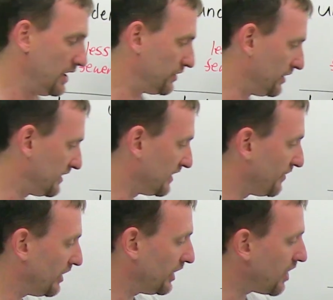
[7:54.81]
So this is a
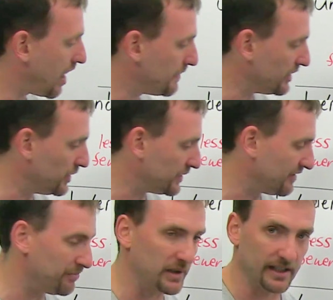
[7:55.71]
very common use
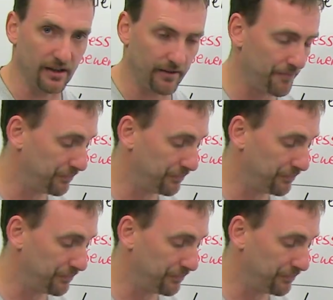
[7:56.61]
of beneath.